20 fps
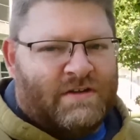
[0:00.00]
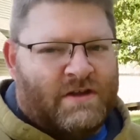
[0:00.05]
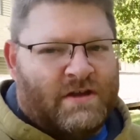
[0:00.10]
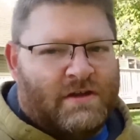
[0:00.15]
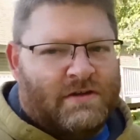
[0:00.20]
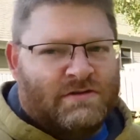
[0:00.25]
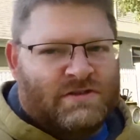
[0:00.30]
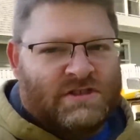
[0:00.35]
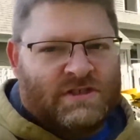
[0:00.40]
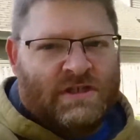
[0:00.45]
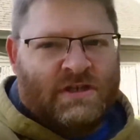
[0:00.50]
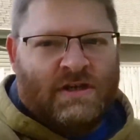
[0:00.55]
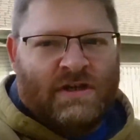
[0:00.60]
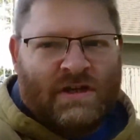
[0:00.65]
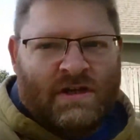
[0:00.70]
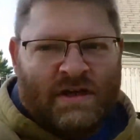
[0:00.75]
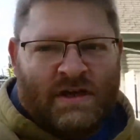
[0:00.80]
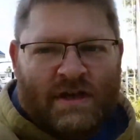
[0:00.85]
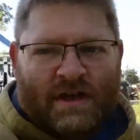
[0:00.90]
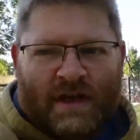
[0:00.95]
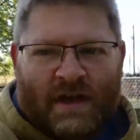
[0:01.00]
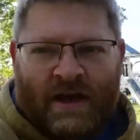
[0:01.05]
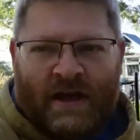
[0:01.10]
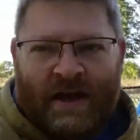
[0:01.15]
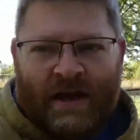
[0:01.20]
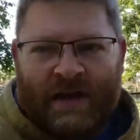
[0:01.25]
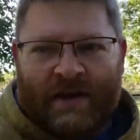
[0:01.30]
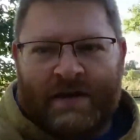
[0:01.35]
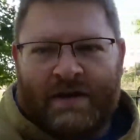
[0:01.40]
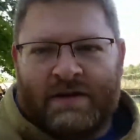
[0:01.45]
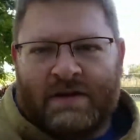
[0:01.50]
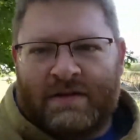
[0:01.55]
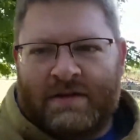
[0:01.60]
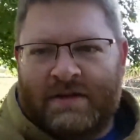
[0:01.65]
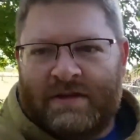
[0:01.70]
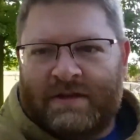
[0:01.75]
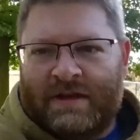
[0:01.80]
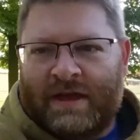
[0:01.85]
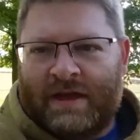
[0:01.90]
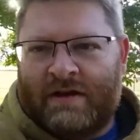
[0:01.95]
those. I
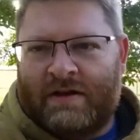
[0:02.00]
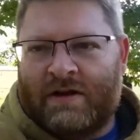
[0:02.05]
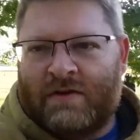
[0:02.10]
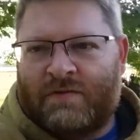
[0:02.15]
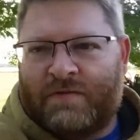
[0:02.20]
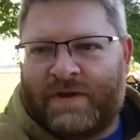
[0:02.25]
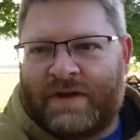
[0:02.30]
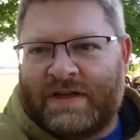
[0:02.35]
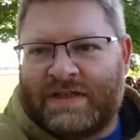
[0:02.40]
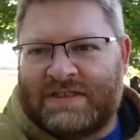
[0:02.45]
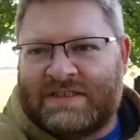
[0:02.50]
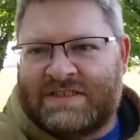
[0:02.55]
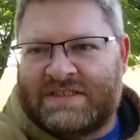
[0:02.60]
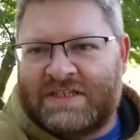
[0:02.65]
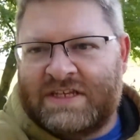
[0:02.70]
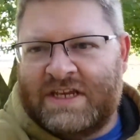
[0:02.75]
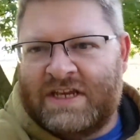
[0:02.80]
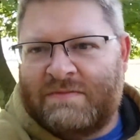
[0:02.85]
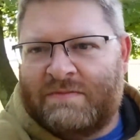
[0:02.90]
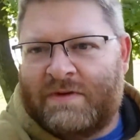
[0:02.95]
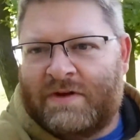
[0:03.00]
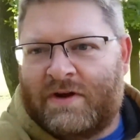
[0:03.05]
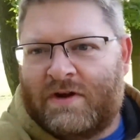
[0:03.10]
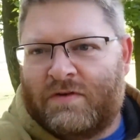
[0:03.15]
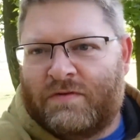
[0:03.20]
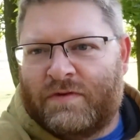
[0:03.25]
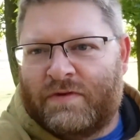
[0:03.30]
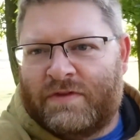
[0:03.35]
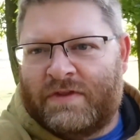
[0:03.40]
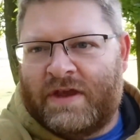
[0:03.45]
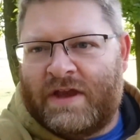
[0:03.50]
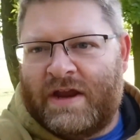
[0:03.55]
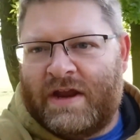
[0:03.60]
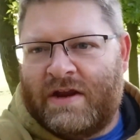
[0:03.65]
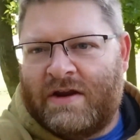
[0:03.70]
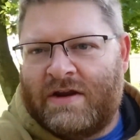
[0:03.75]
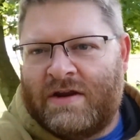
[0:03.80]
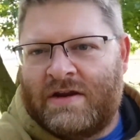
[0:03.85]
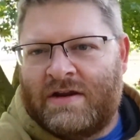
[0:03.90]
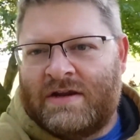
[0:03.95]
don't know if we can see, but over
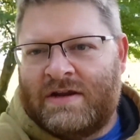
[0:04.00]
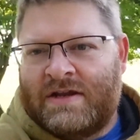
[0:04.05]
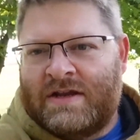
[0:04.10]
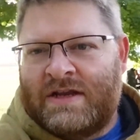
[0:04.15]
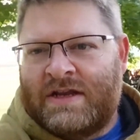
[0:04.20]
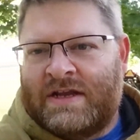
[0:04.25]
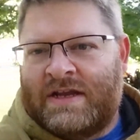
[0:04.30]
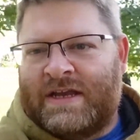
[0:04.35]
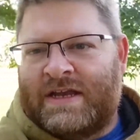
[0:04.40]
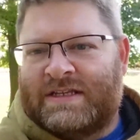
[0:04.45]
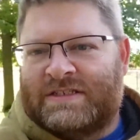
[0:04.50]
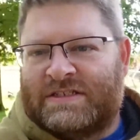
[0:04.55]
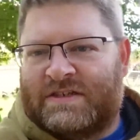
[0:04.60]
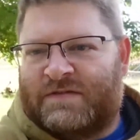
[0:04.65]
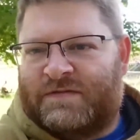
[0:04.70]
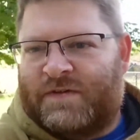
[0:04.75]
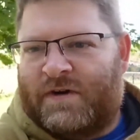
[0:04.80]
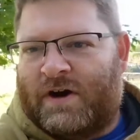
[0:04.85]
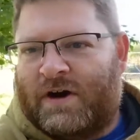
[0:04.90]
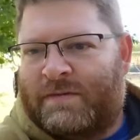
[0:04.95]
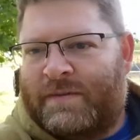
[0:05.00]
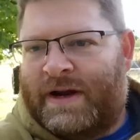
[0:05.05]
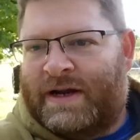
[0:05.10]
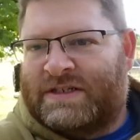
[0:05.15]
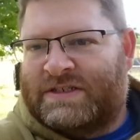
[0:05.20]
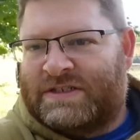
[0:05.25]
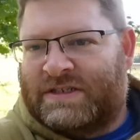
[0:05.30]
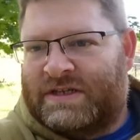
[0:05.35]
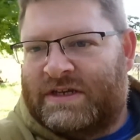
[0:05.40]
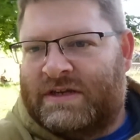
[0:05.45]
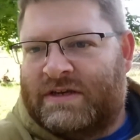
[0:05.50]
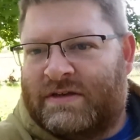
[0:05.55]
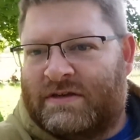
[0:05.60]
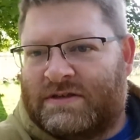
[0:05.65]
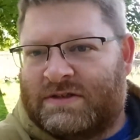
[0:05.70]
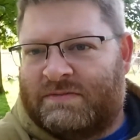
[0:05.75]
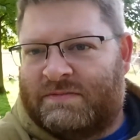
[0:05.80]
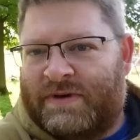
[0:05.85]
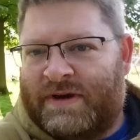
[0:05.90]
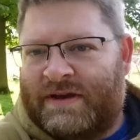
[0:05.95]
there is the farm. Actually,
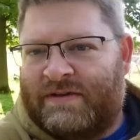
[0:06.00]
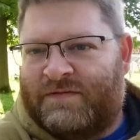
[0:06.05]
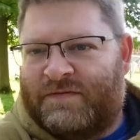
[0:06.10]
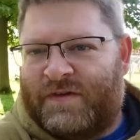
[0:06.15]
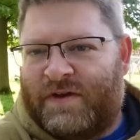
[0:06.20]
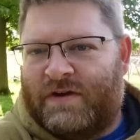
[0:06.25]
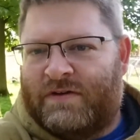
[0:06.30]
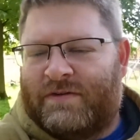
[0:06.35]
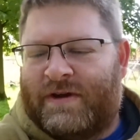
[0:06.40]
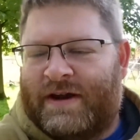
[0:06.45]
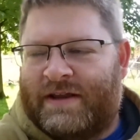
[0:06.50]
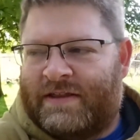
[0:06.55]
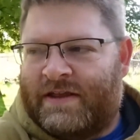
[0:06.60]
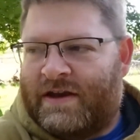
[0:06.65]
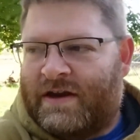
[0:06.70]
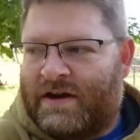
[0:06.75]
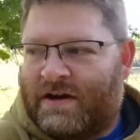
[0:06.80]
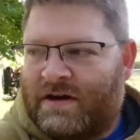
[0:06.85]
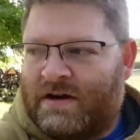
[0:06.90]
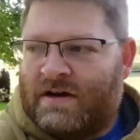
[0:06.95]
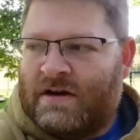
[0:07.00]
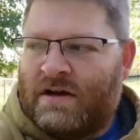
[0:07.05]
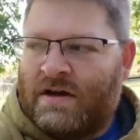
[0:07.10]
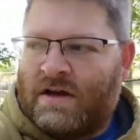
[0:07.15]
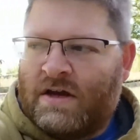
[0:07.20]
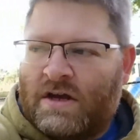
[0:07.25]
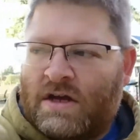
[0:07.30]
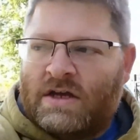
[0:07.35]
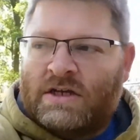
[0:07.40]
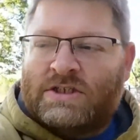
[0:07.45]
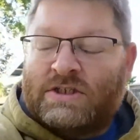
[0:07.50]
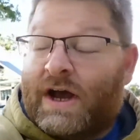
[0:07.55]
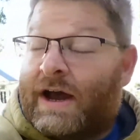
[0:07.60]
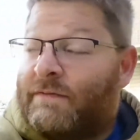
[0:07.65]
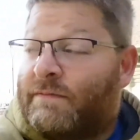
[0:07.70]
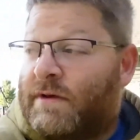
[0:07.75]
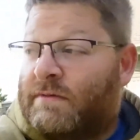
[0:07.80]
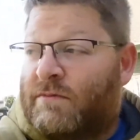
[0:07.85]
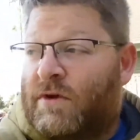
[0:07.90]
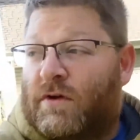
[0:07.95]
there's a bean field right there. So
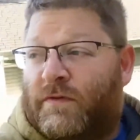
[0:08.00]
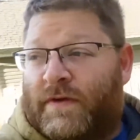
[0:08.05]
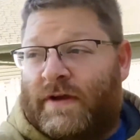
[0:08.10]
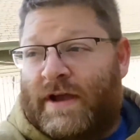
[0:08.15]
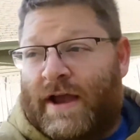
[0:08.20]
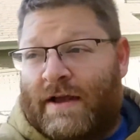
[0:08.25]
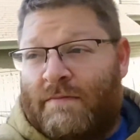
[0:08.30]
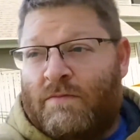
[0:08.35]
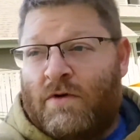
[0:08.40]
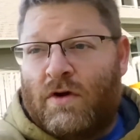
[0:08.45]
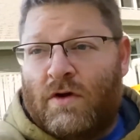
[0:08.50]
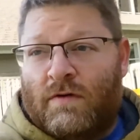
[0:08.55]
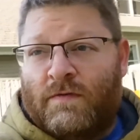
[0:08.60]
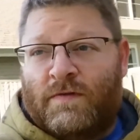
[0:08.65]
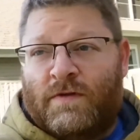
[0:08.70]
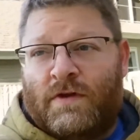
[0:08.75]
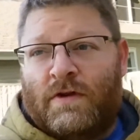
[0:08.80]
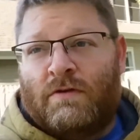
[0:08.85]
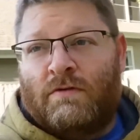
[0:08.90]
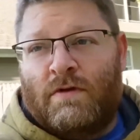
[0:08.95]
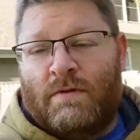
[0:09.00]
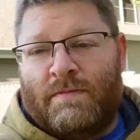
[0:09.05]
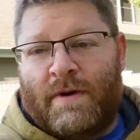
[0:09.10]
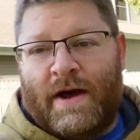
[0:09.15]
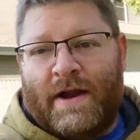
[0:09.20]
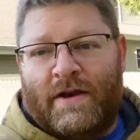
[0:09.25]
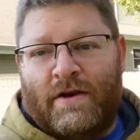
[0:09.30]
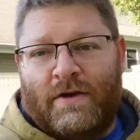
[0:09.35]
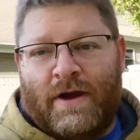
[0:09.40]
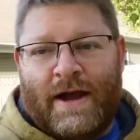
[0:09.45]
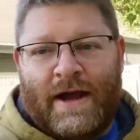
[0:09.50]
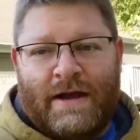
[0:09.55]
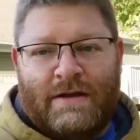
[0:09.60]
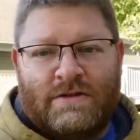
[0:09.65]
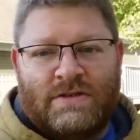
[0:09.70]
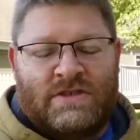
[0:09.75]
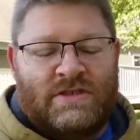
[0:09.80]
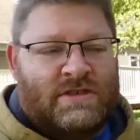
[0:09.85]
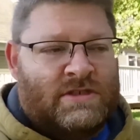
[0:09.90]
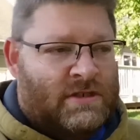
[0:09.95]
I've been moving. We bought a new
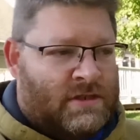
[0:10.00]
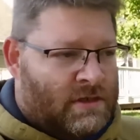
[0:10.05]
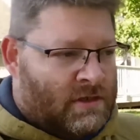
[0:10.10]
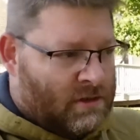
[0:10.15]
house